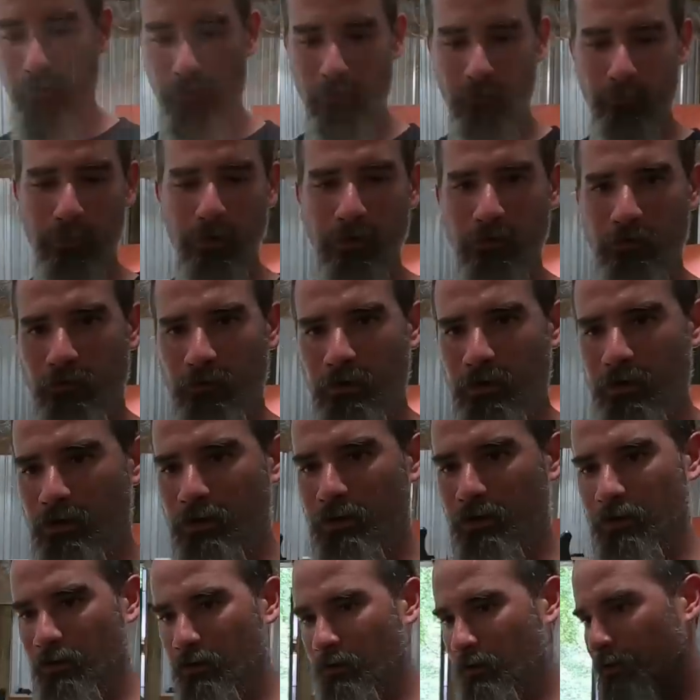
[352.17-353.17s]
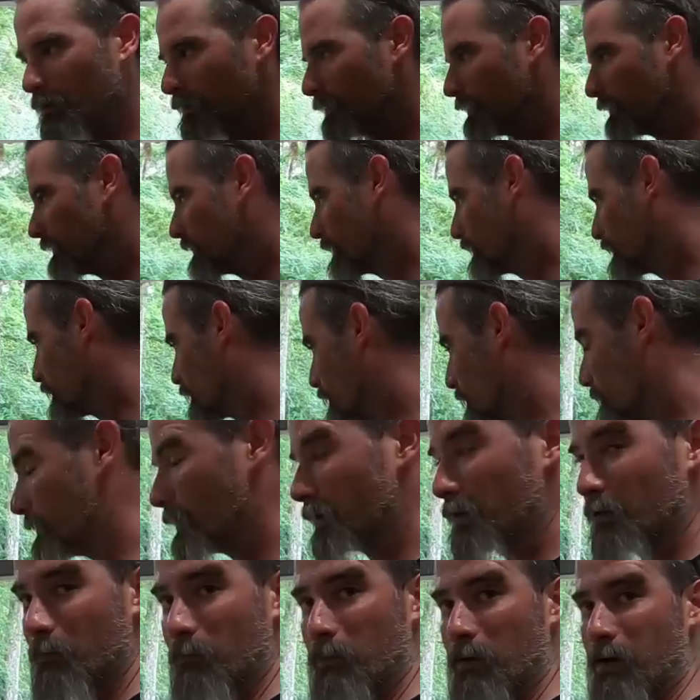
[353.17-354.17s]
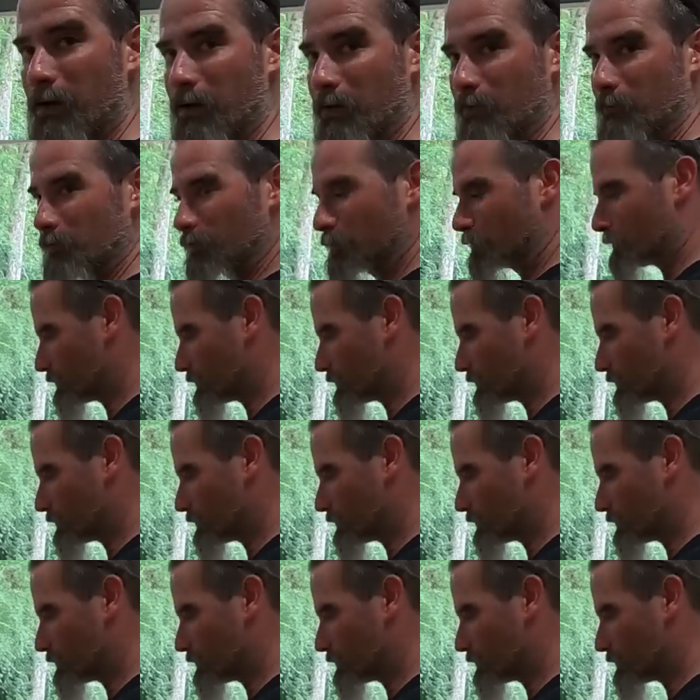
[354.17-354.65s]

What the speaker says: This piece right here is going to be on the bottom of the